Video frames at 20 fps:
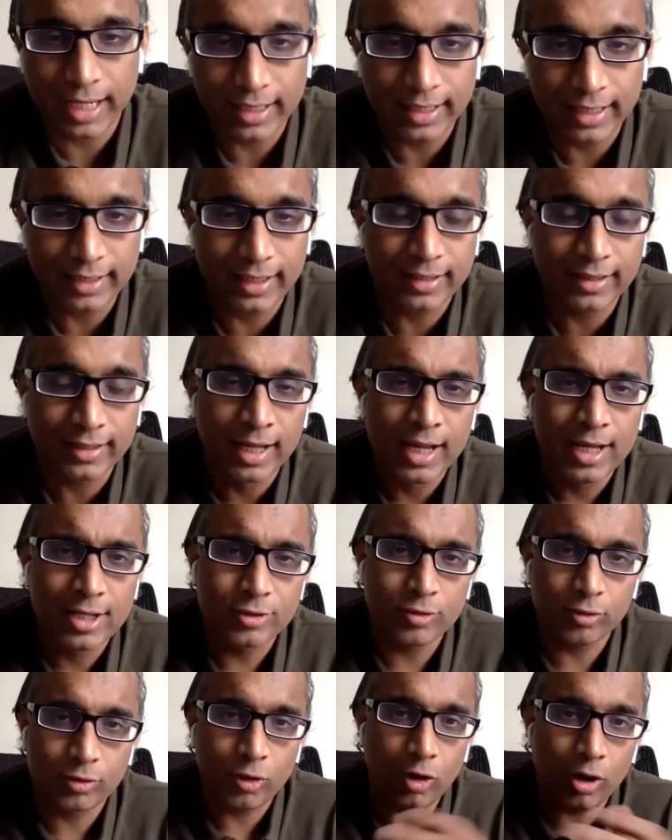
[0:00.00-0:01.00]
Getting this.
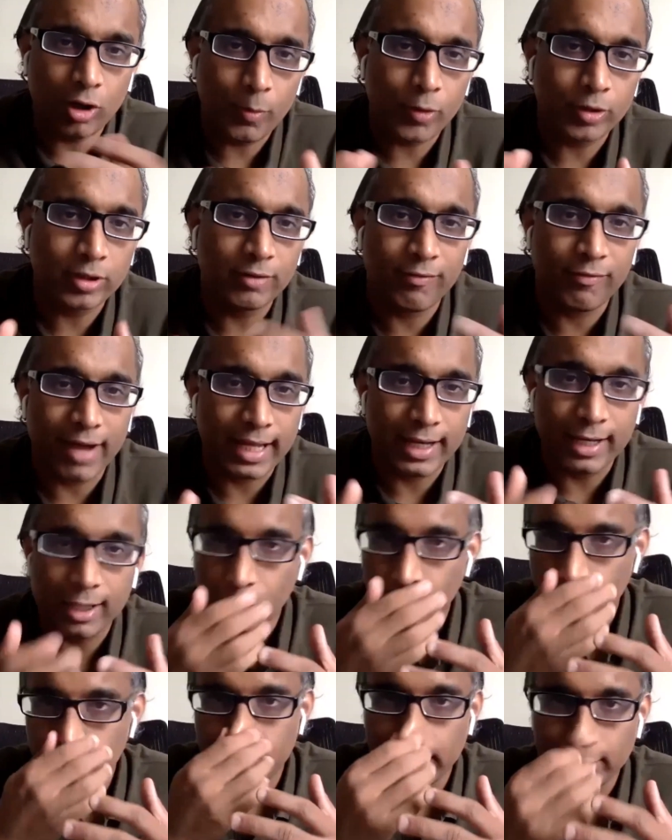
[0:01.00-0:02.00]
So talk about the
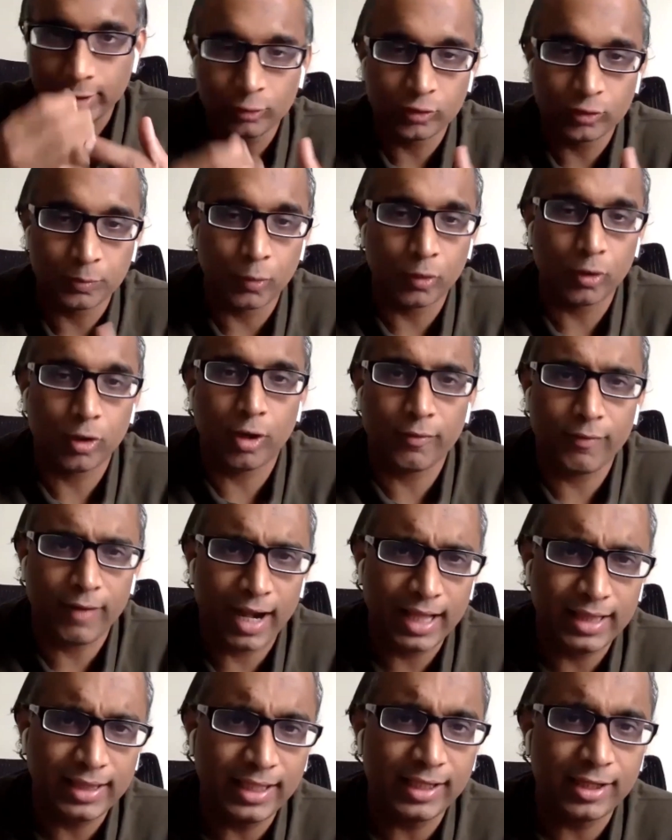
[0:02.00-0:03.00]
viral loop that you spoke of,
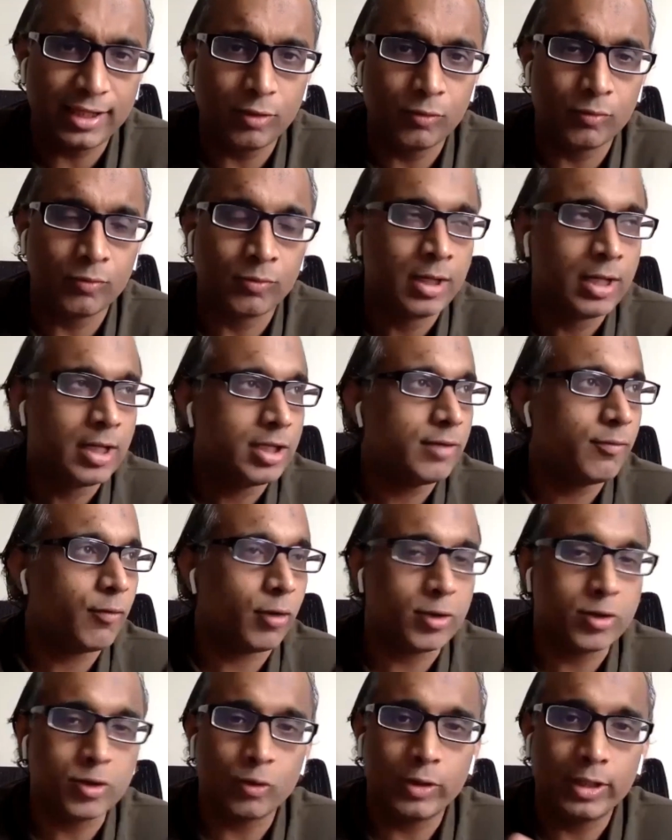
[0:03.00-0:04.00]
and I think you
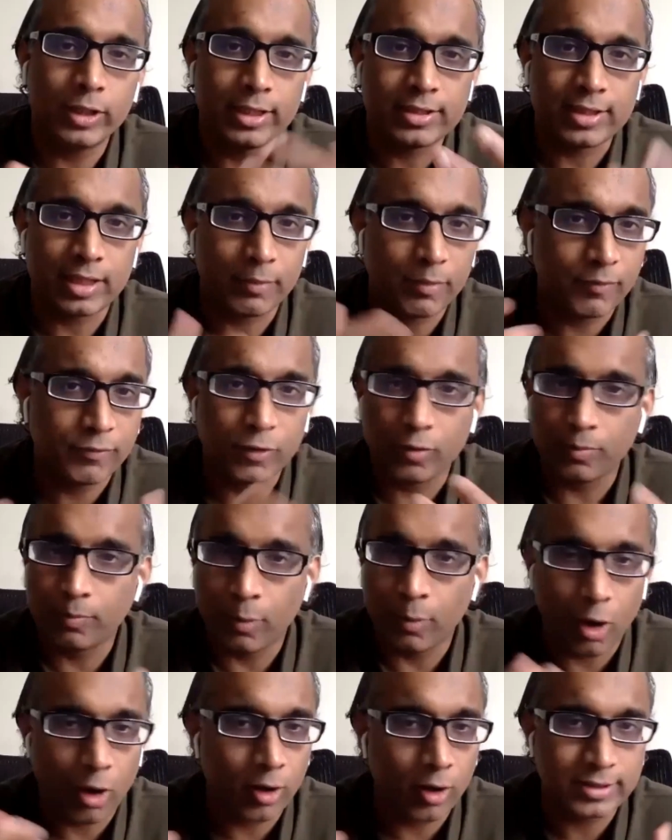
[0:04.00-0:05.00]
also in some of your
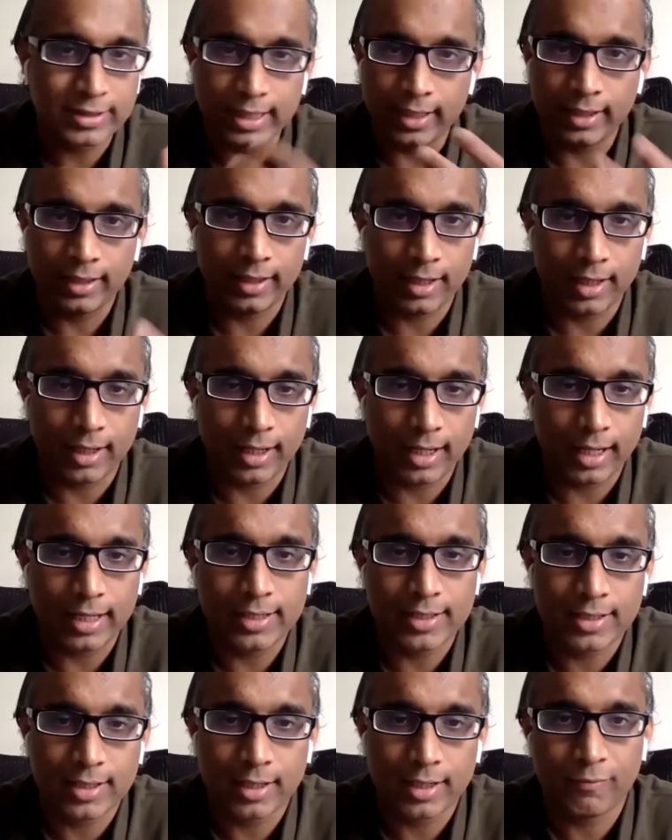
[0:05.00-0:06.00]
blogs and
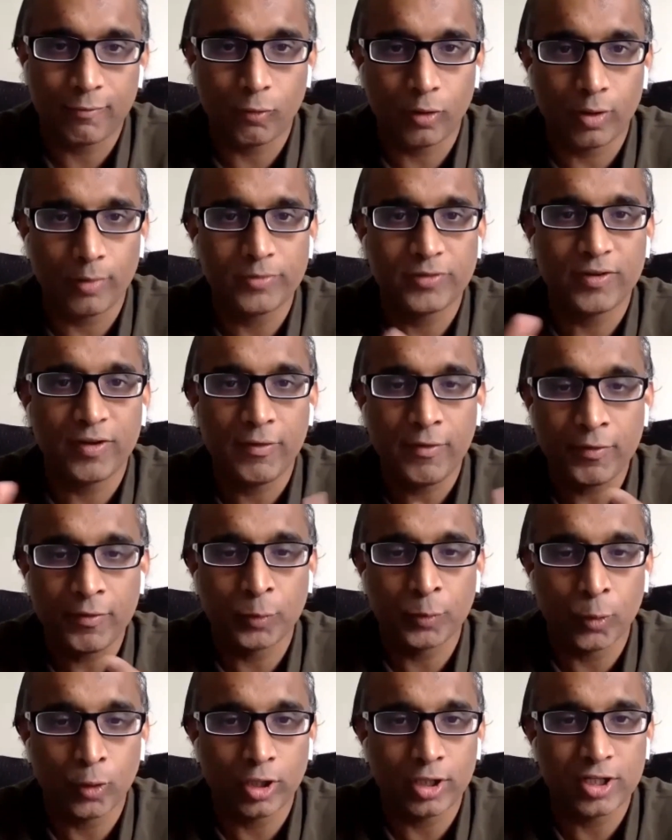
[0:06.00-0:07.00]
forums where
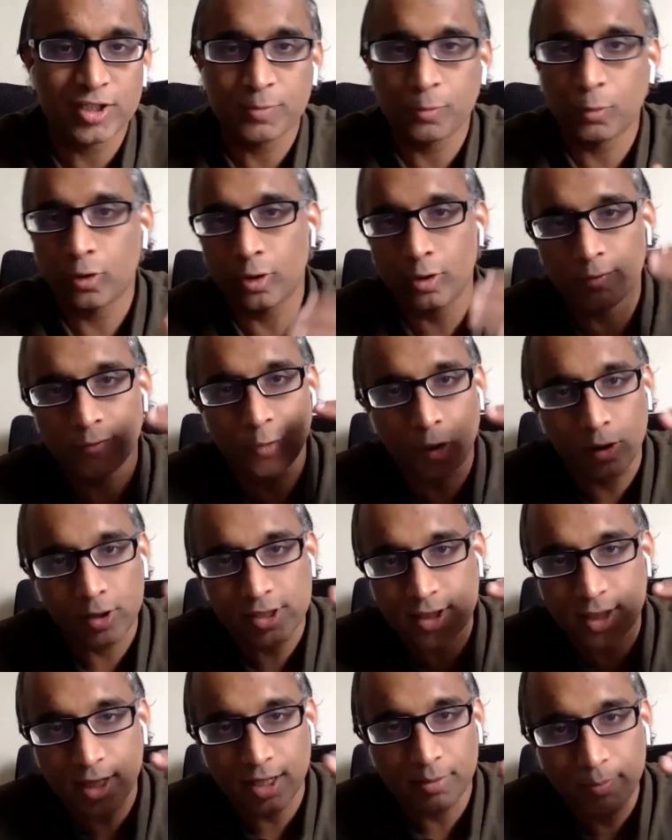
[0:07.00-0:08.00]
you've spoken of
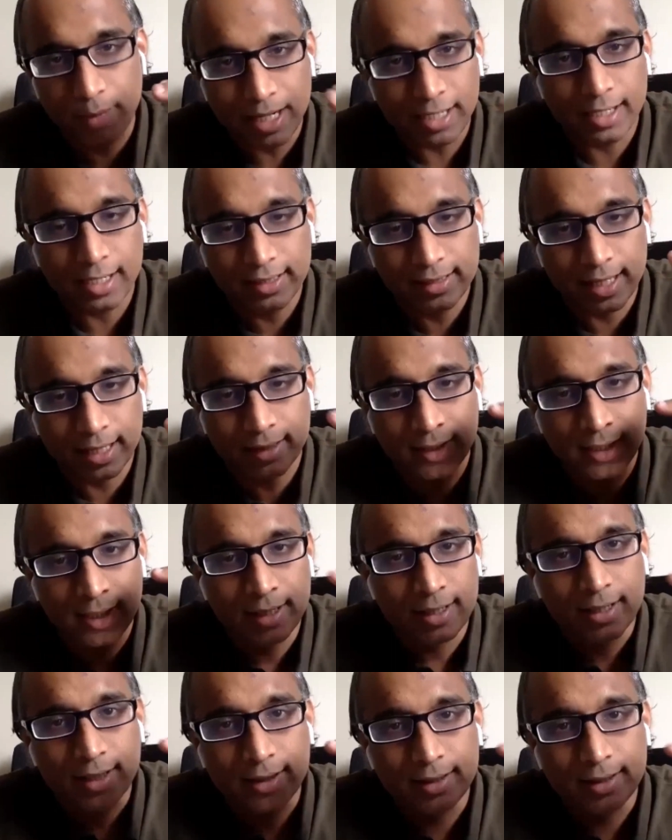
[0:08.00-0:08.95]
North Star metric that